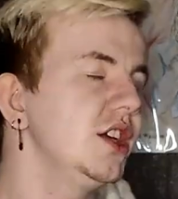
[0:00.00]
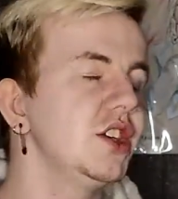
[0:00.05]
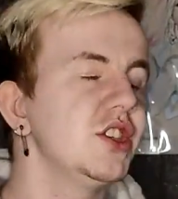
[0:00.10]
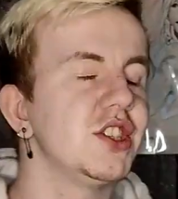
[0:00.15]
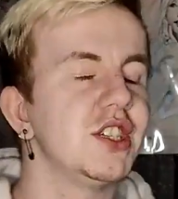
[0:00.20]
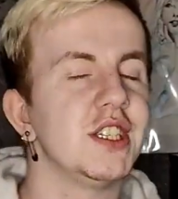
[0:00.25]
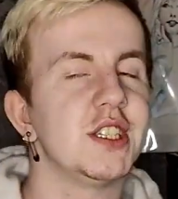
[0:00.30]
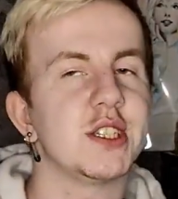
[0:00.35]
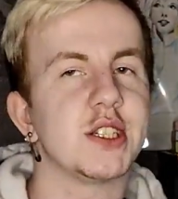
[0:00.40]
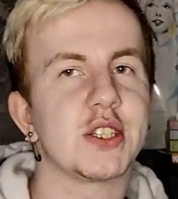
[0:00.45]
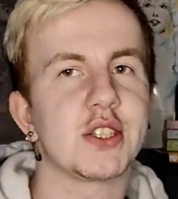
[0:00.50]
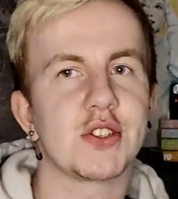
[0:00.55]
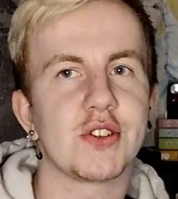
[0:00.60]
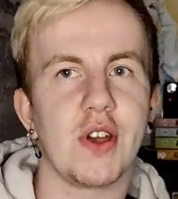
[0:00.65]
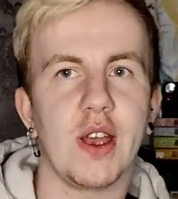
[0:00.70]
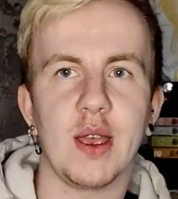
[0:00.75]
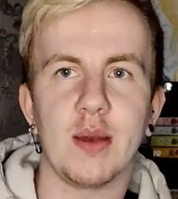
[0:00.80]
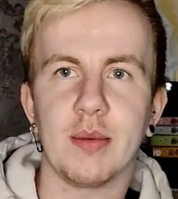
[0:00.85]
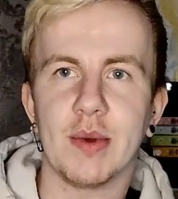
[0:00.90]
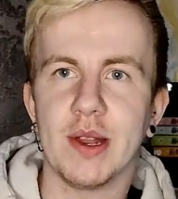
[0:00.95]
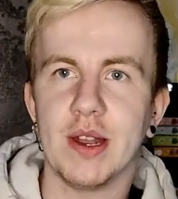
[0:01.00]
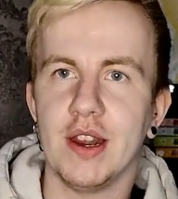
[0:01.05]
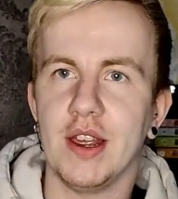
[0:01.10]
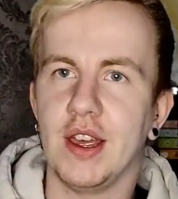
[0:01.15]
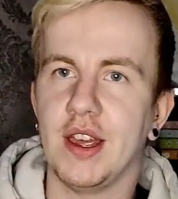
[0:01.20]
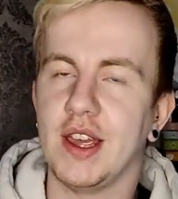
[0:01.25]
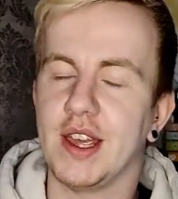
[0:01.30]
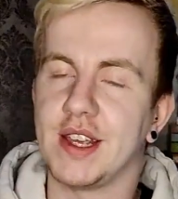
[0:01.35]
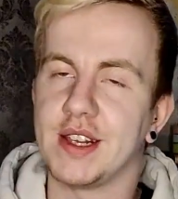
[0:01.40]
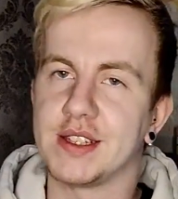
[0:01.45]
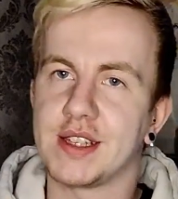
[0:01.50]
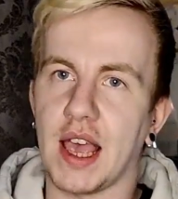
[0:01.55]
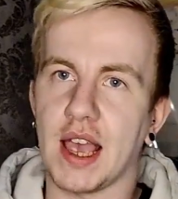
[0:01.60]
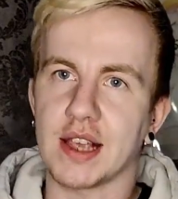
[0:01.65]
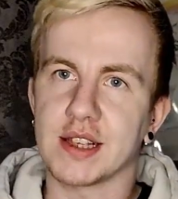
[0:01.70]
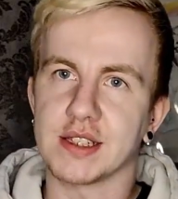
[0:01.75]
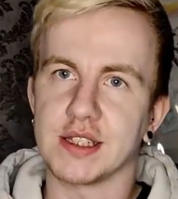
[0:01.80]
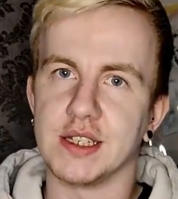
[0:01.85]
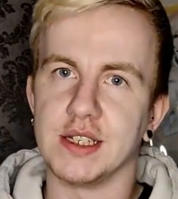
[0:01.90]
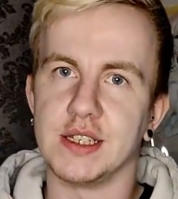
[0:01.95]
She's describing his
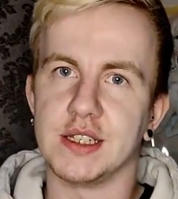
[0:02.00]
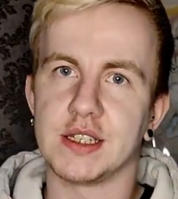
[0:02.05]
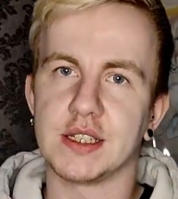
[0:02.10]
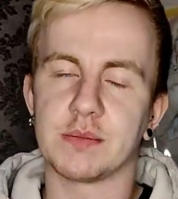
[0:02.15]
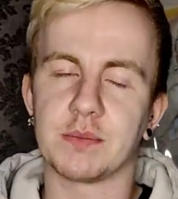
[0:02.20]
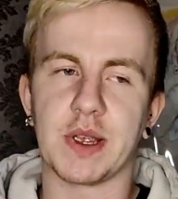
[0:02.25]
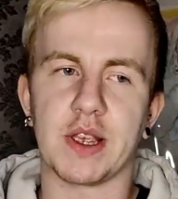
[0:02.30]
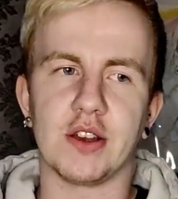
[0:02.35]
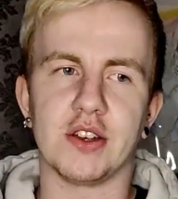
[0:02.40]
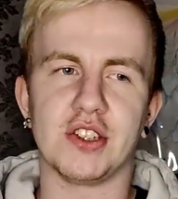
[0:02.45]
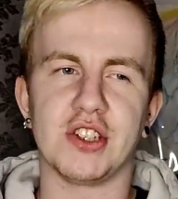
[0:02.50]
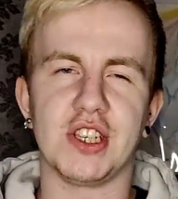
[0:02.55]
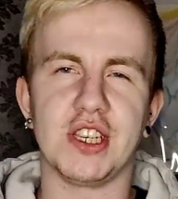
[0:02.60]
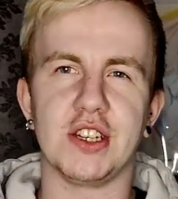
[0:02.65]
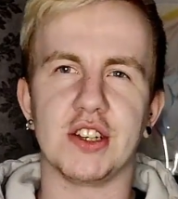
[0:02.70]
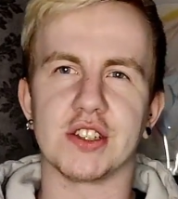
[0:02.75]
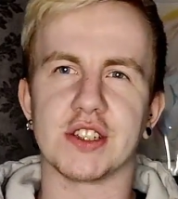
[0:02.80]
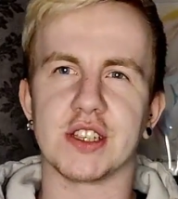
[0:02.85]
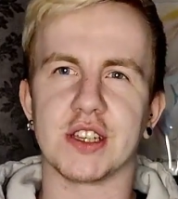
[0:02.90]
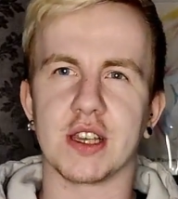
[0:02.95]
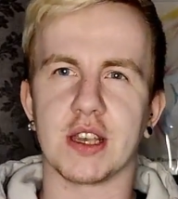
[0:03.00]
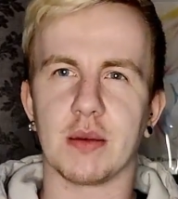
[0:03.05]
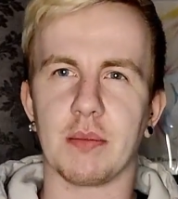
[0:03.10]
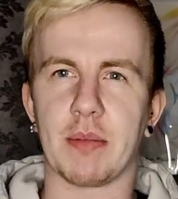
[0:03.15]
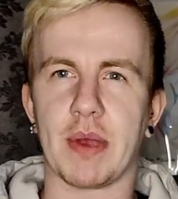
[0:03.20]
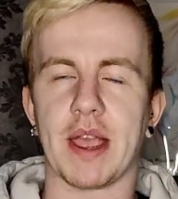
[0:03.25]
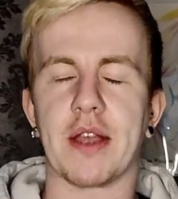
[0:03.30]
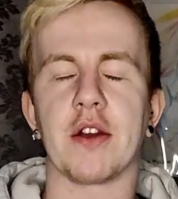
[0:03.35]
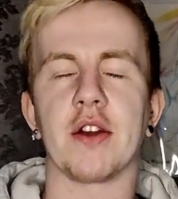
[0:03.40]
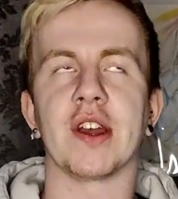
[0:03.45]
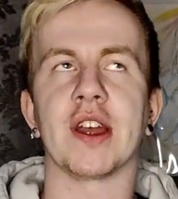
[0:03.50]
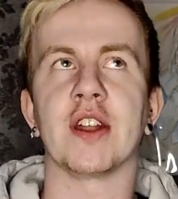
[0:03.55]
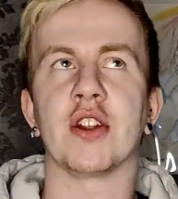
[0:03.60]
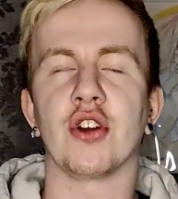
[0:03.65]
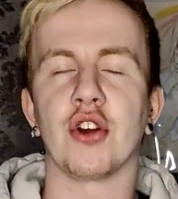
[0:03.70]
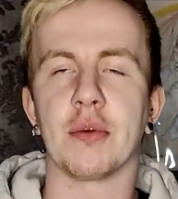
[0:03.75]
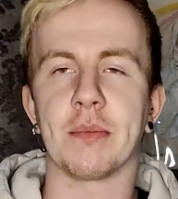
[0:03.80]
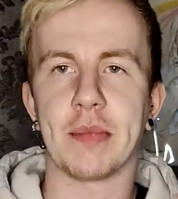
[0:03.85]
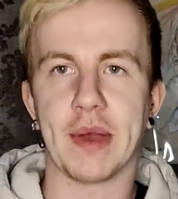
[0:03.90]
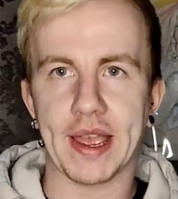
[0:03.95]
exes because she doesn't compare in
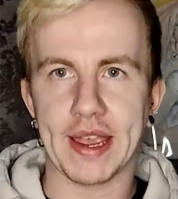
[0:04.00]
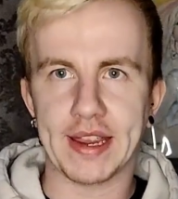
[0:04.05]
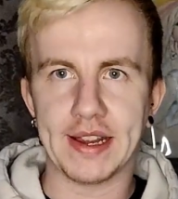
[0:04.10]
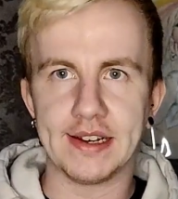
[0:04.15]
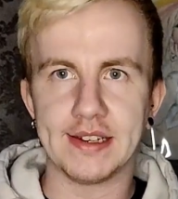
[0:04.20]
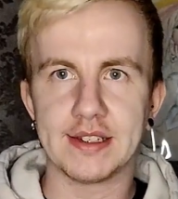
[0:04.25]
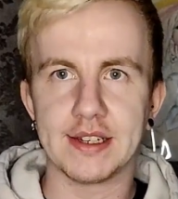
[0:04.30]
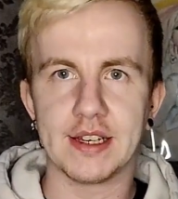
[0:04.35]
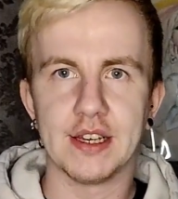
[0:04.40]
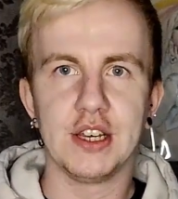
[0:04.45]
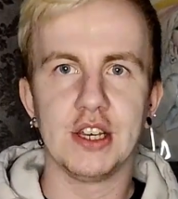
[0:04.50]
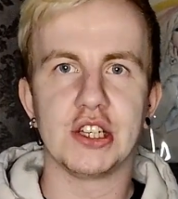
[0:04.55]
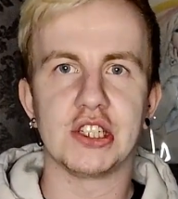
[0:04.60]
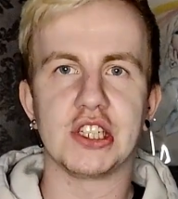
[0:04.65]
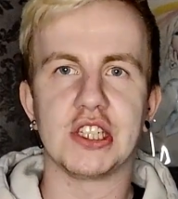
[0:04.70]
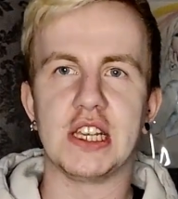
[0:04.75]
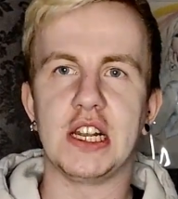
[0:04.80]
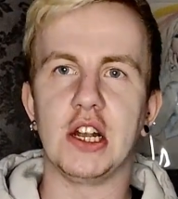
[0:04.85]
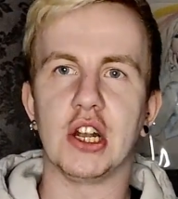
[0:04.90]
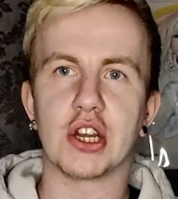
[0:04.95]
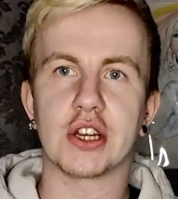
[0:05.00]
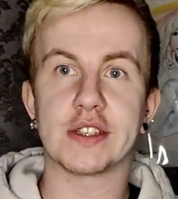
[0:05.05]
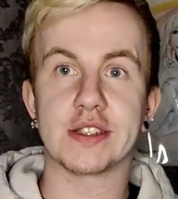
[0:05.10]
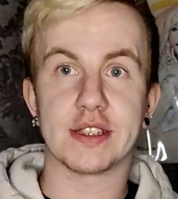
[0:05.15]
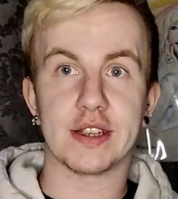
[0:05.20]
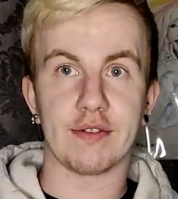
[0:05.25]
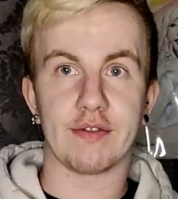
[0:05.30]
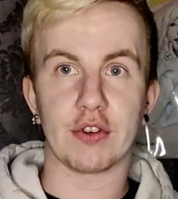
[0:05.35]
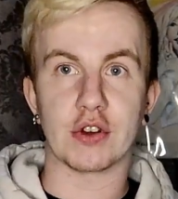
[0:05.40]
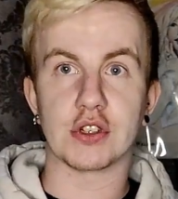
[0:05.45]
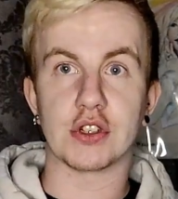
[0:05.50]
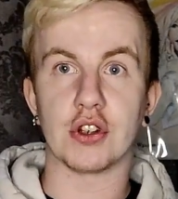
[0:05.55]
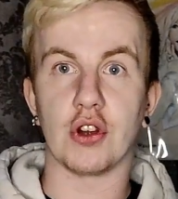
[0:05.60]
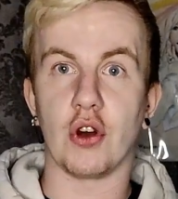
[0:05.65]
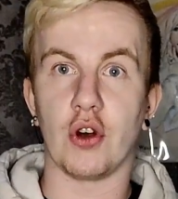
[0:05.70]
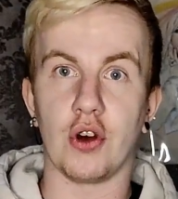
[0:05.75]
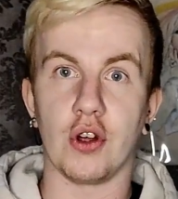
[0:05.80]
her mind. She looks different to